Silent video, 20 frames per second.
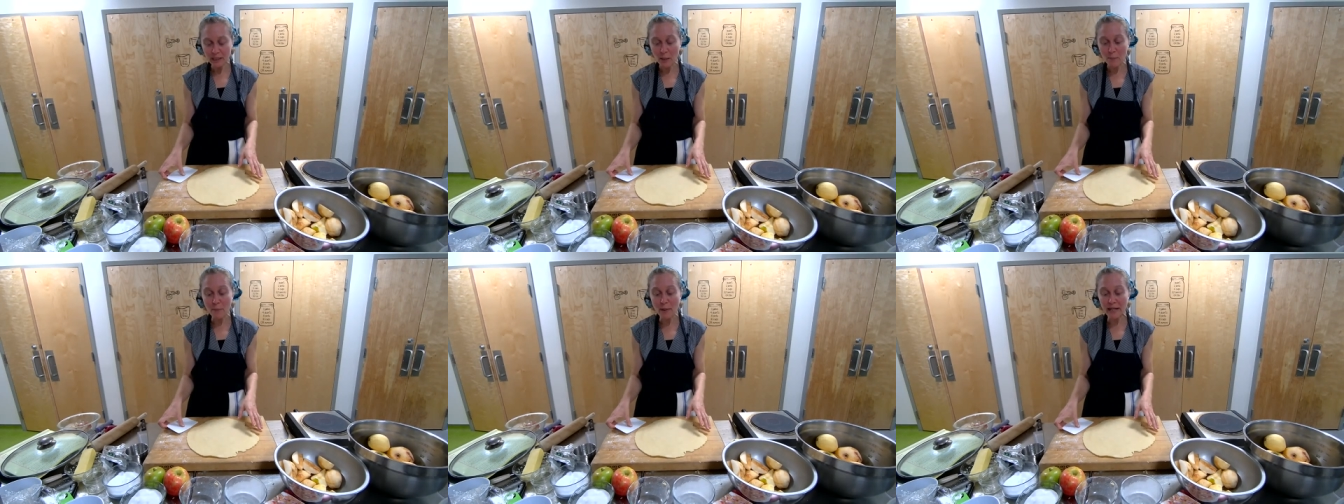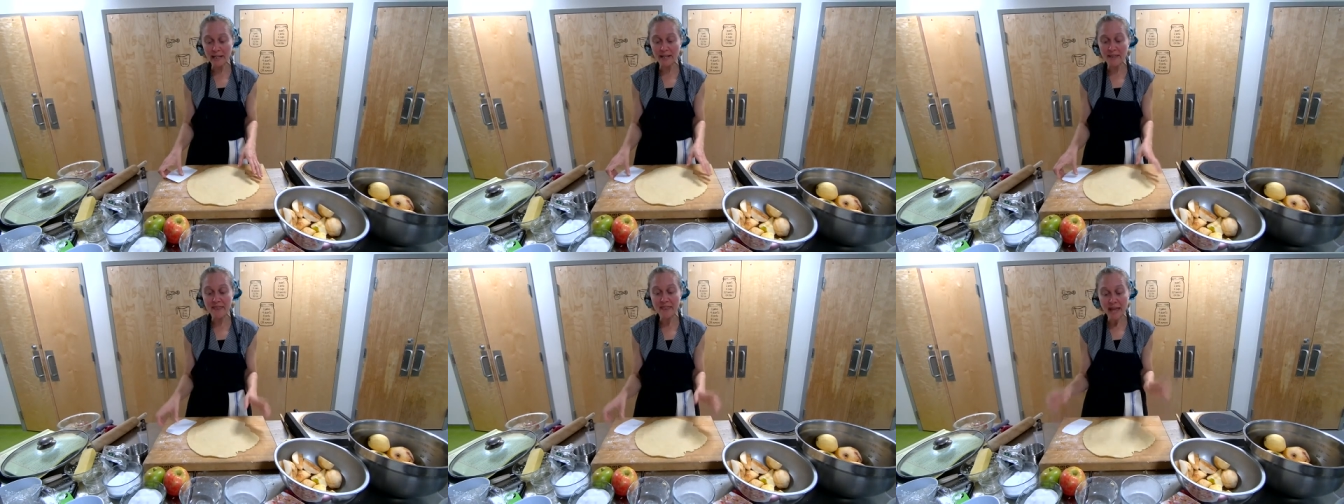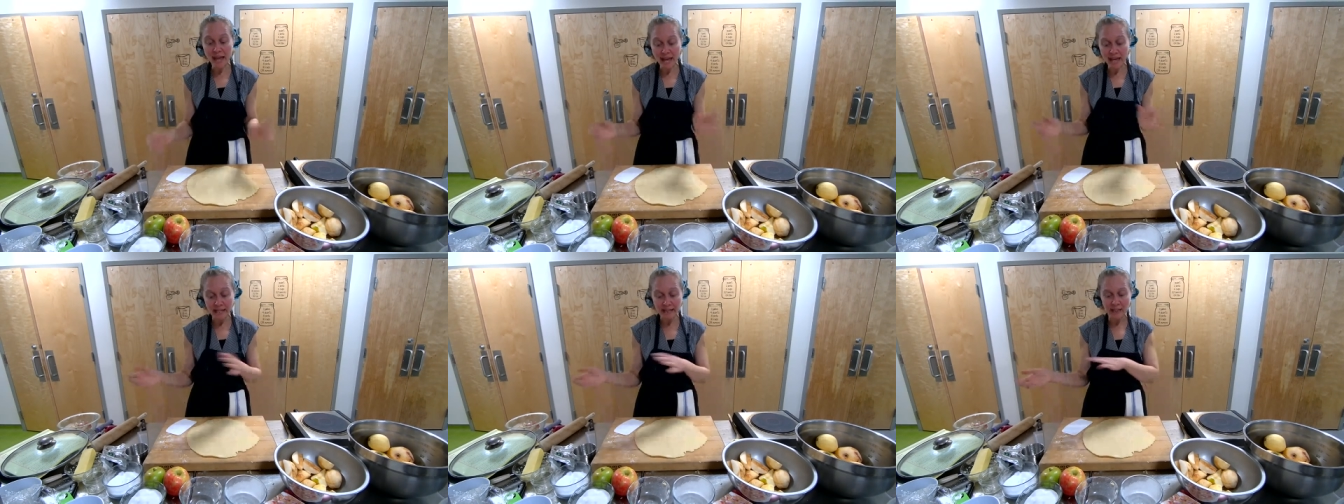But
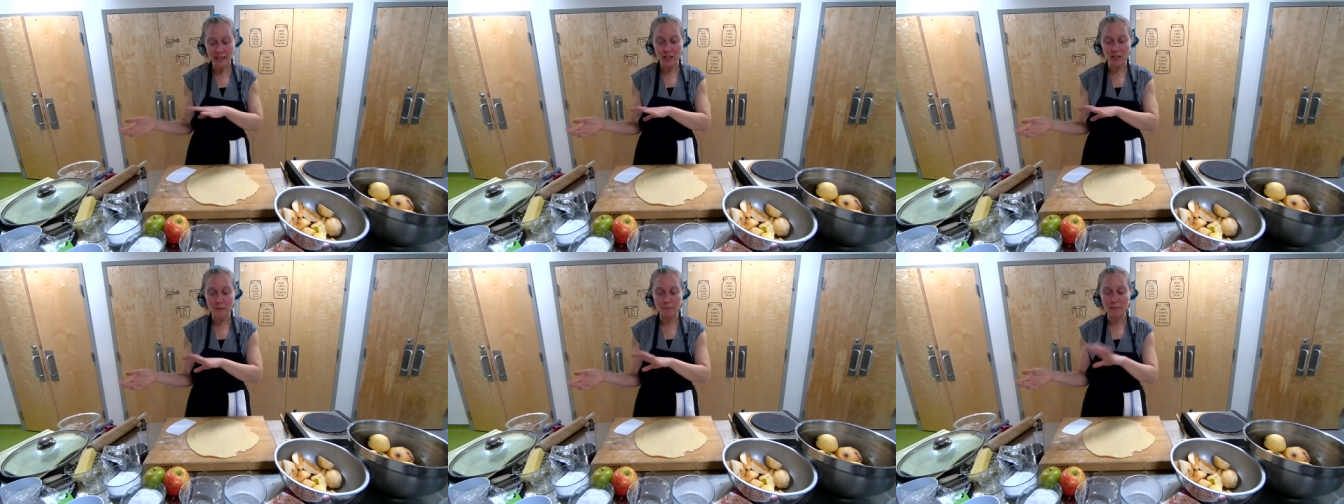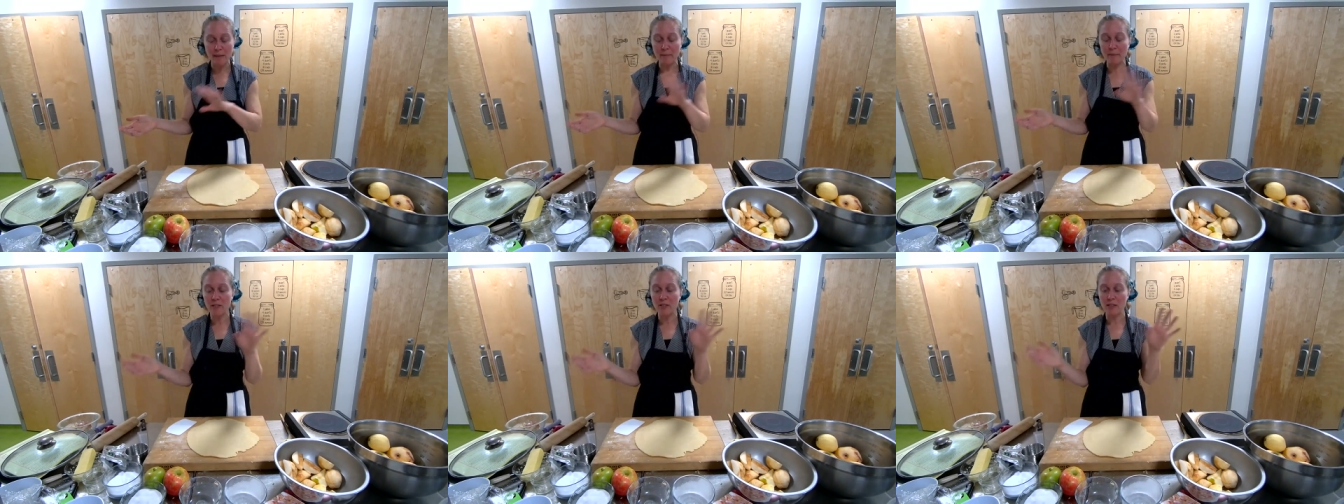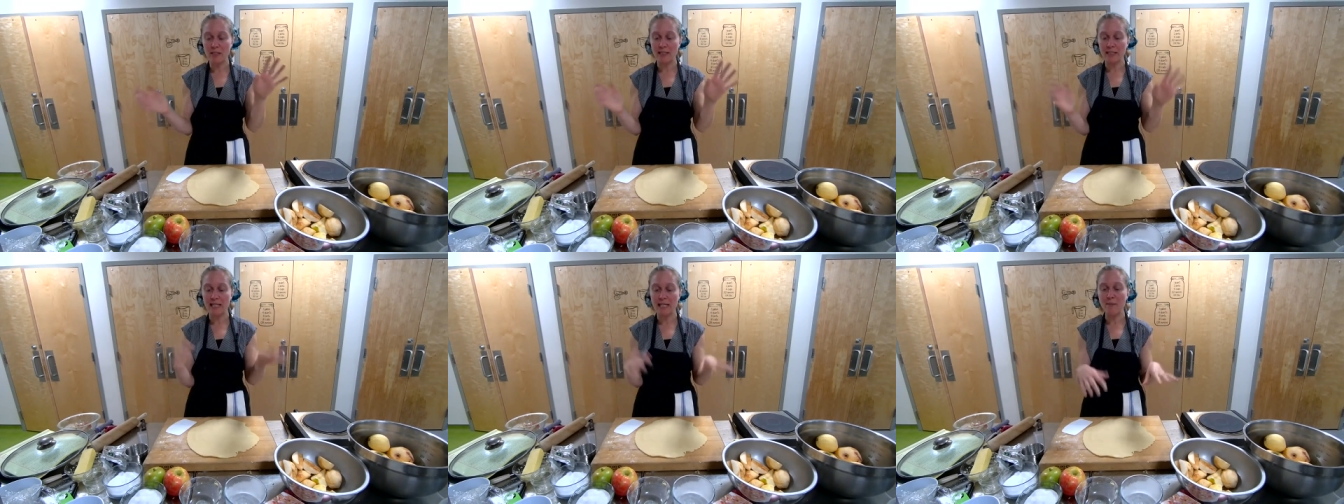then maybe
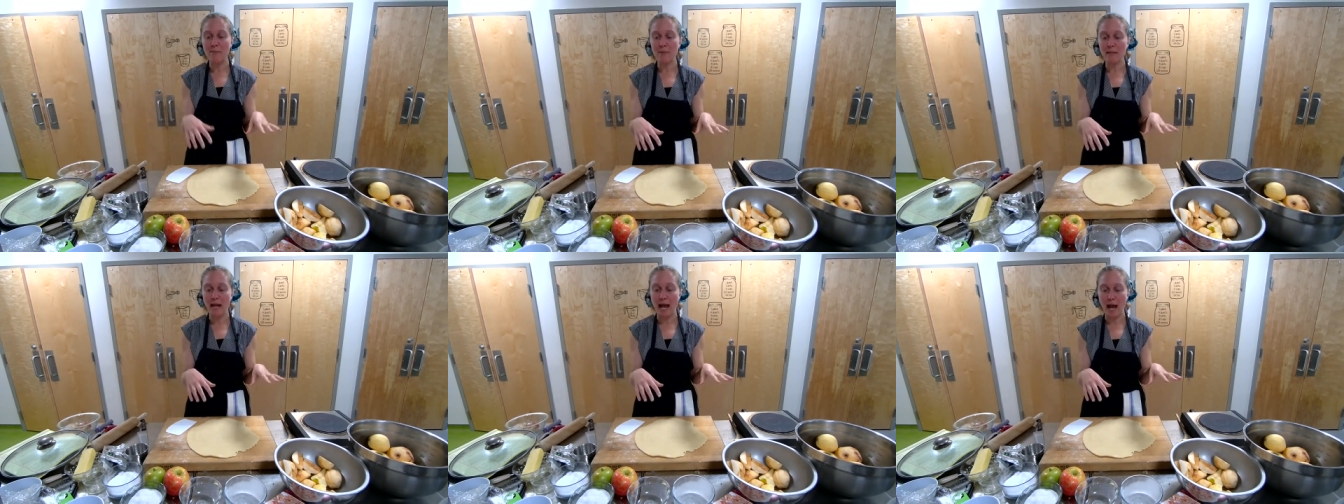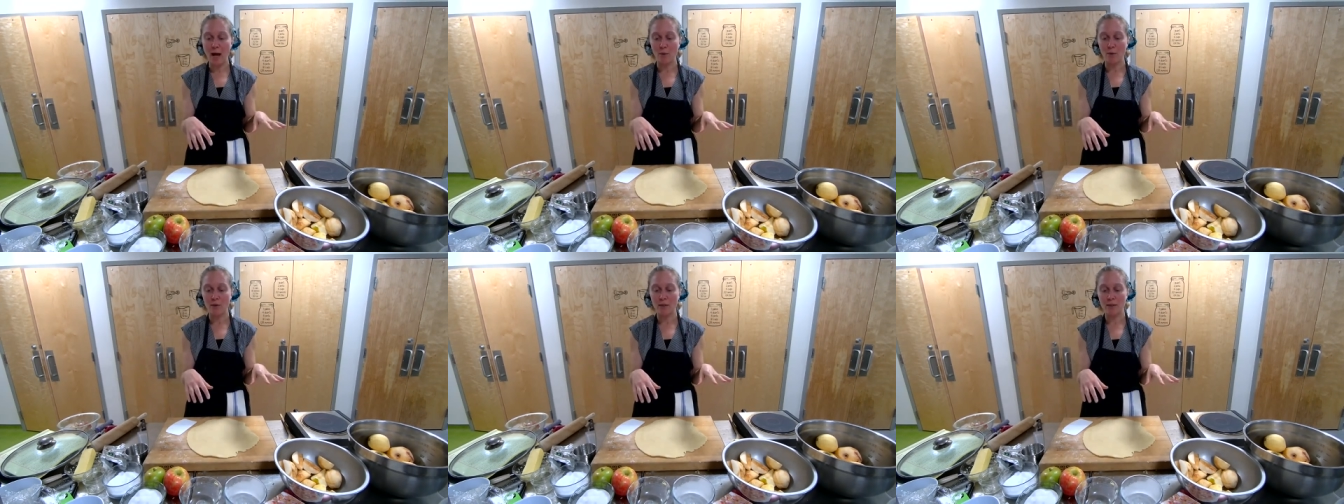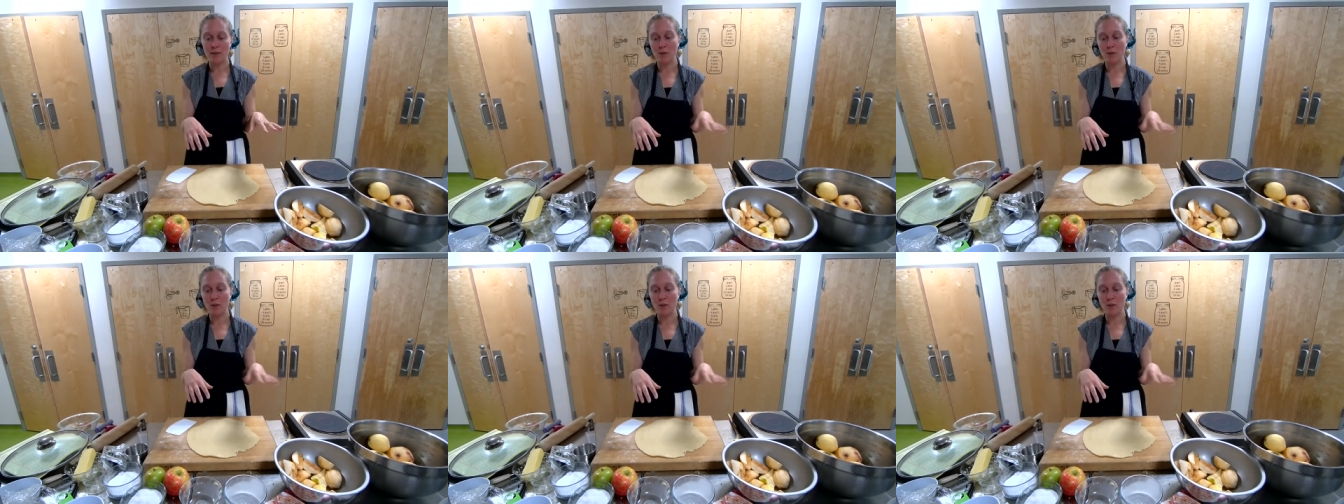just keep it out.